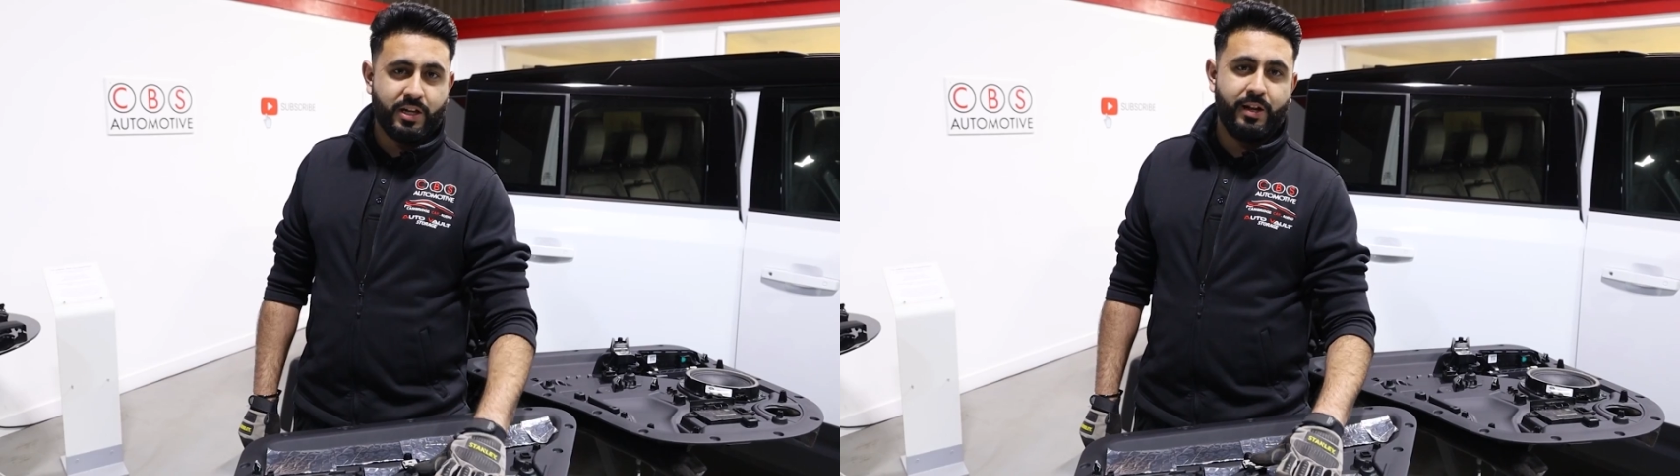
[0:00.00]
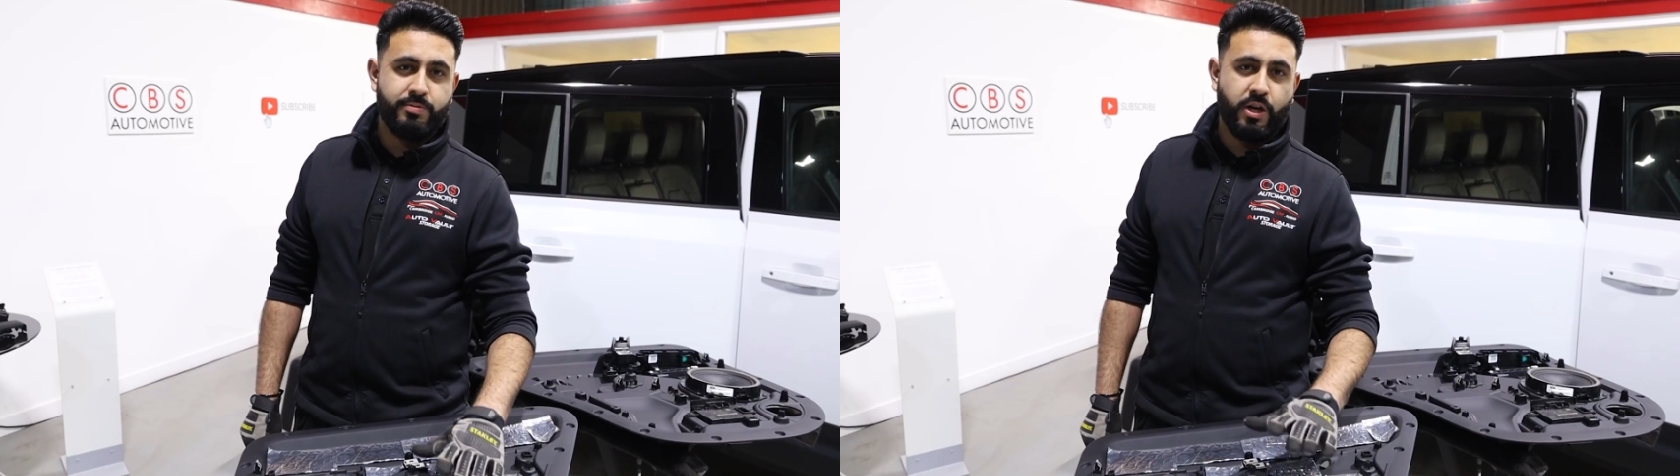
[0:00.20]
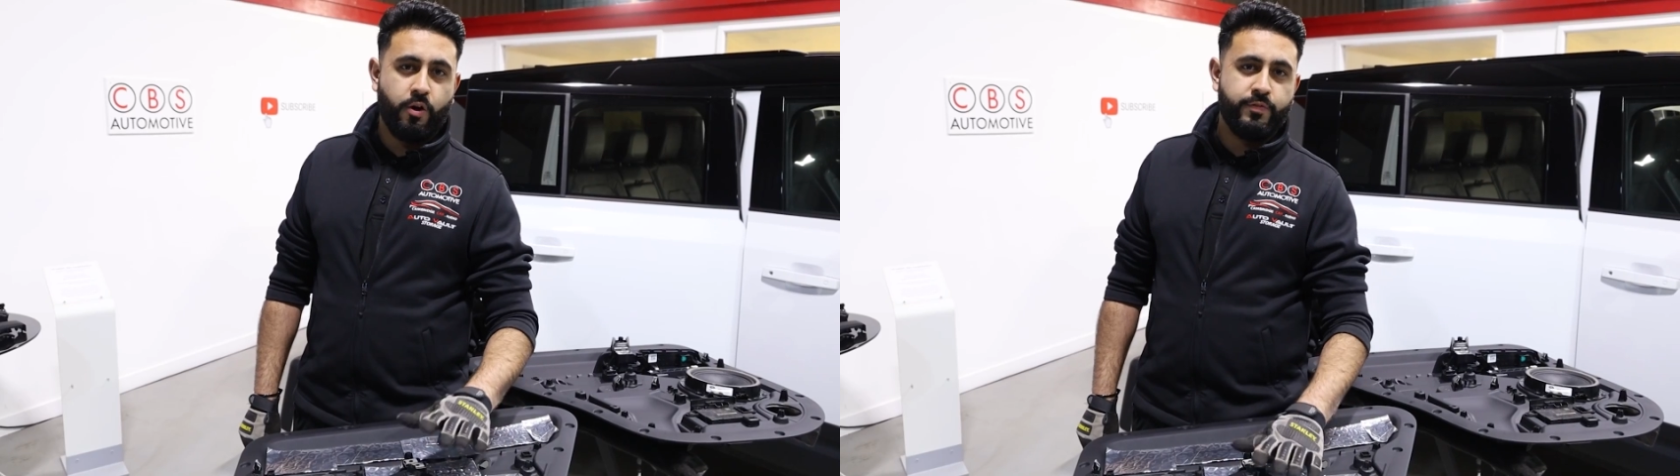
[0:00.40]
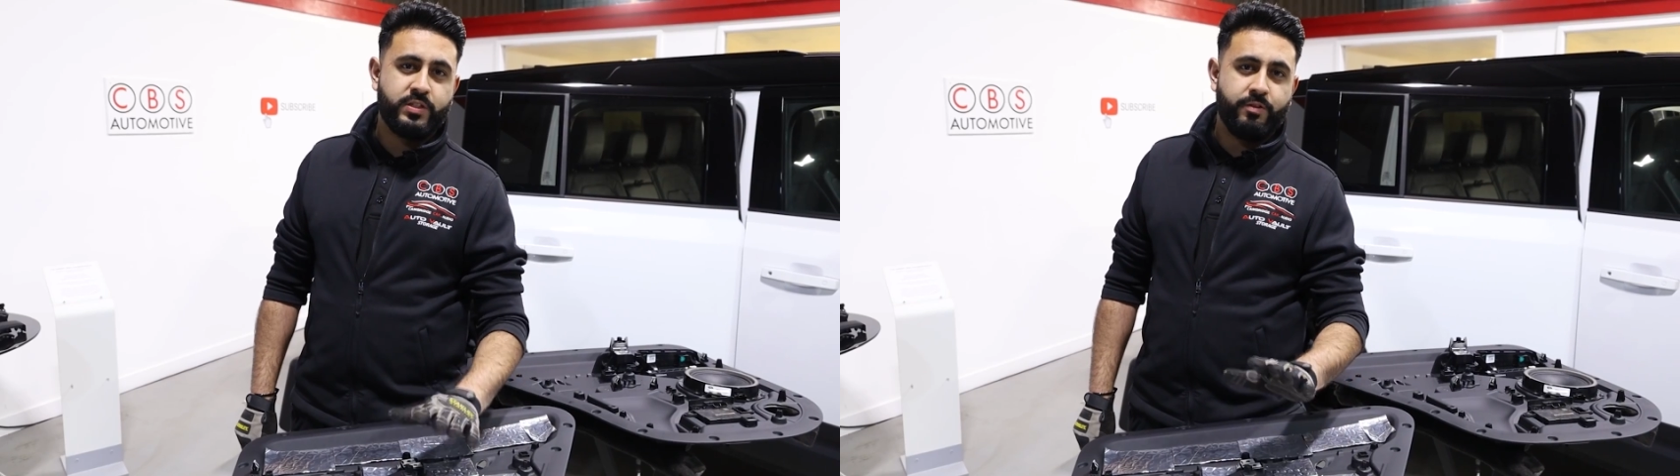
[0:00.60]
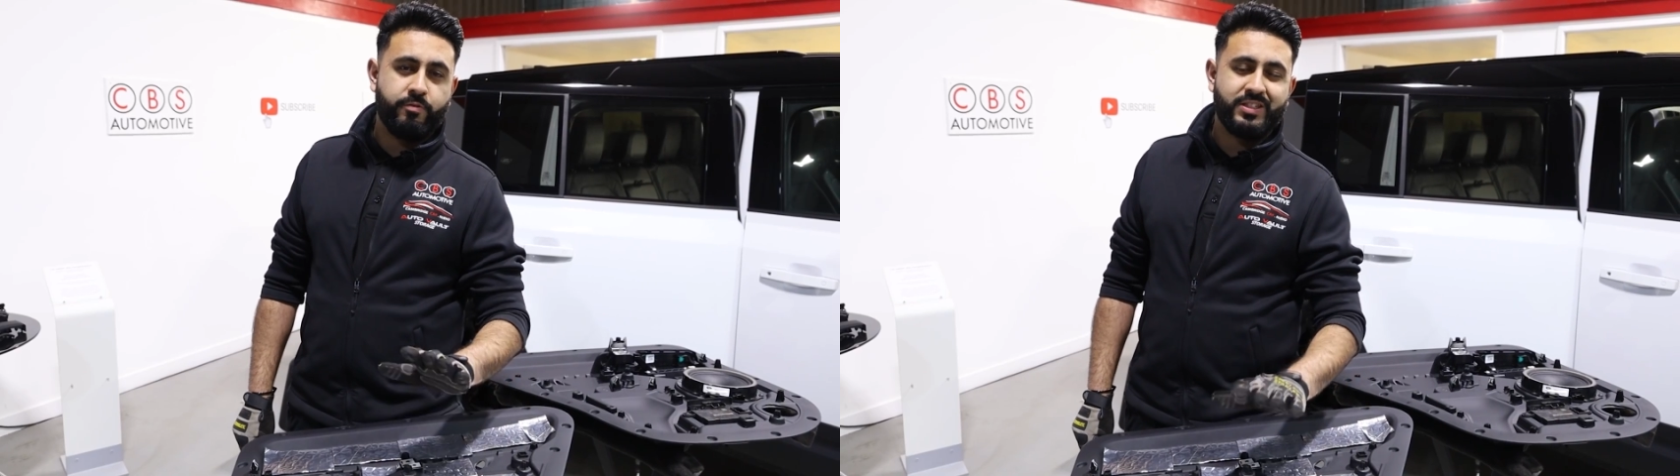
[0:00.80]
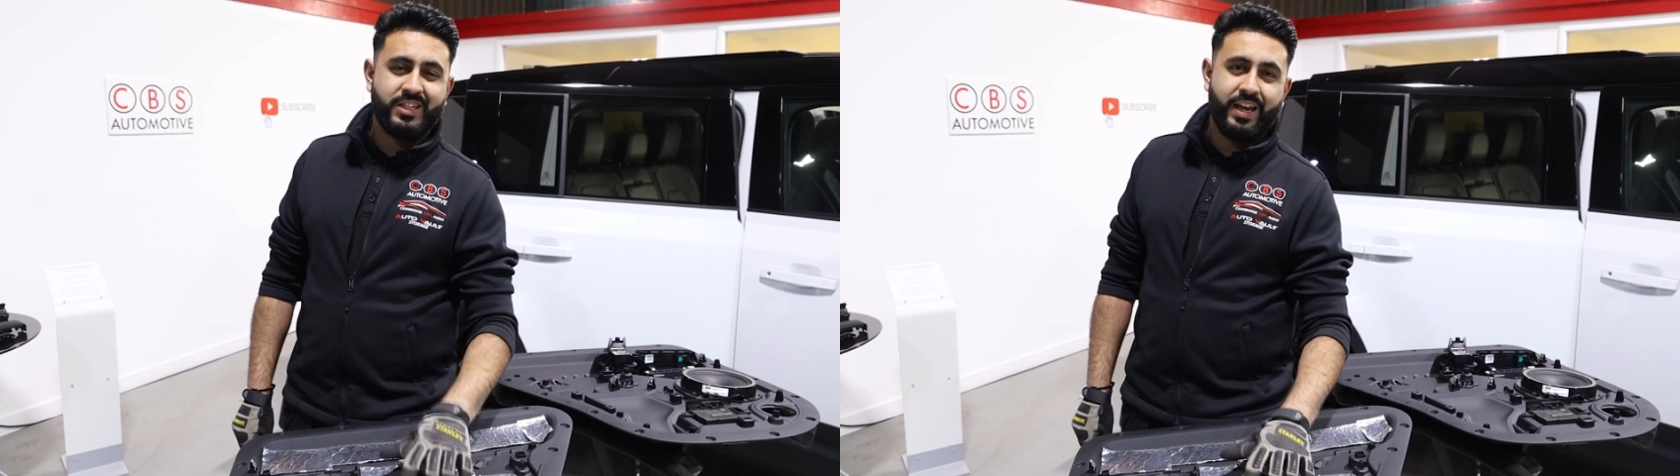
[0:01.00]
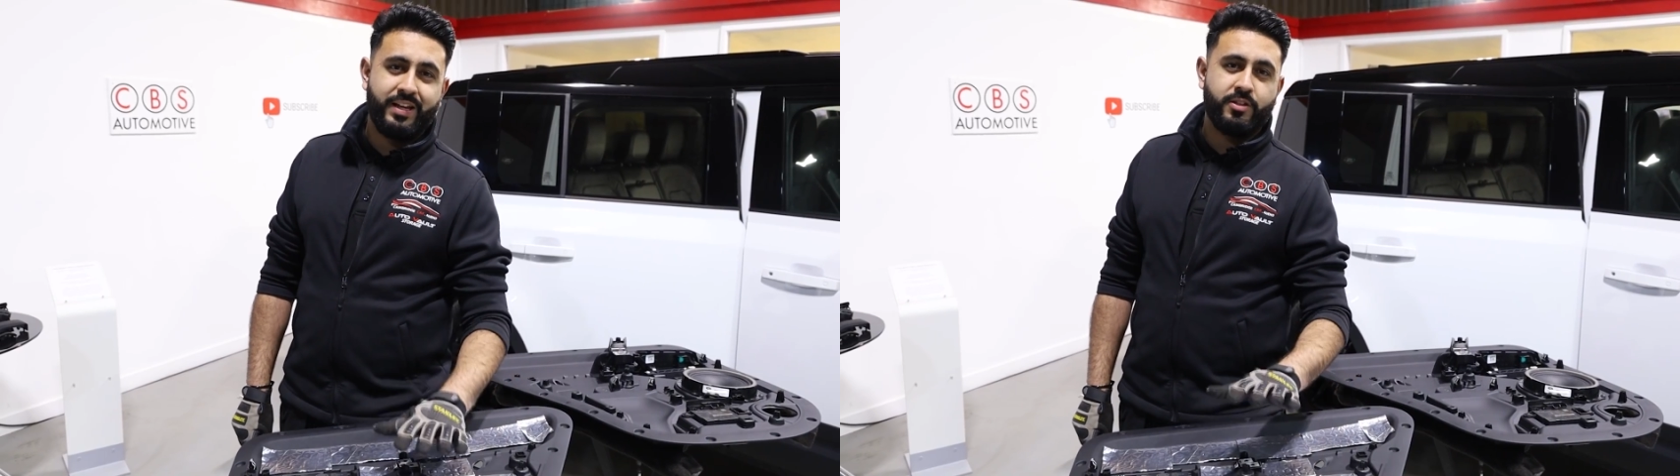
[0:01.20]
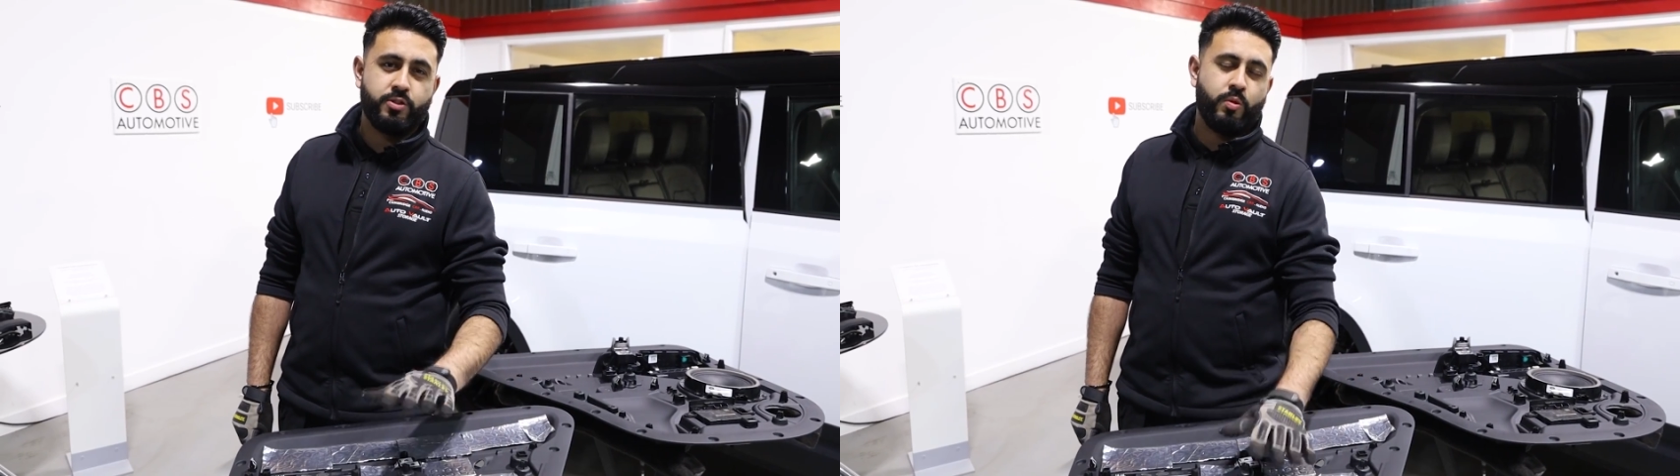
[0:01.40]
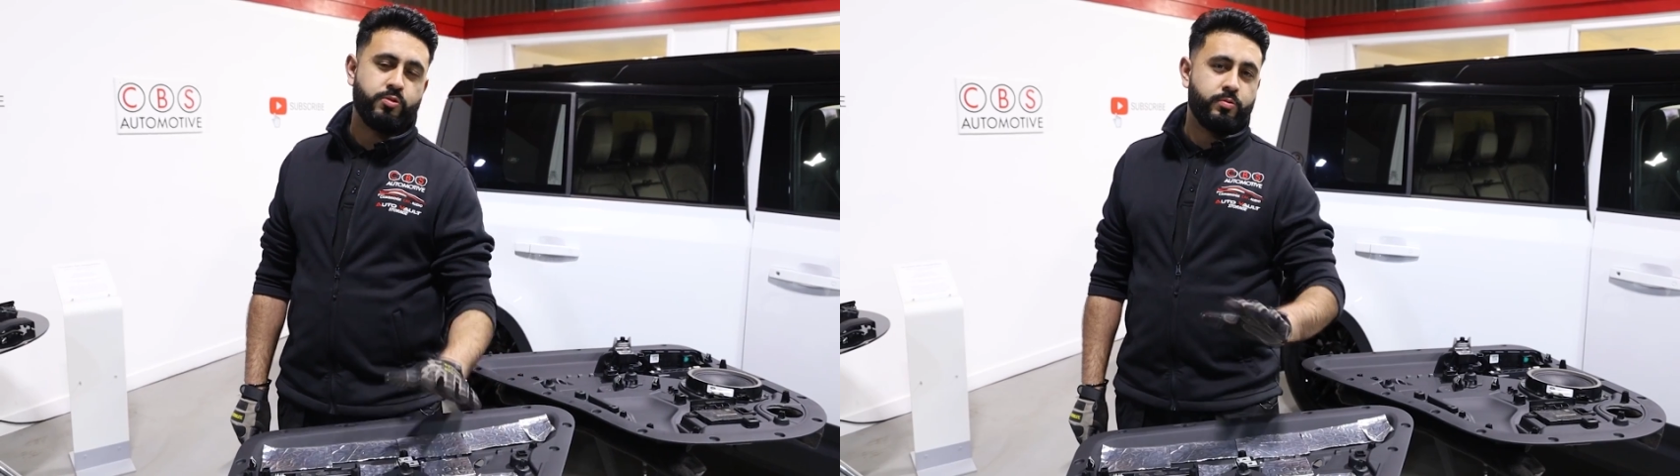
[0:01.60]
clips are obviously retained as well,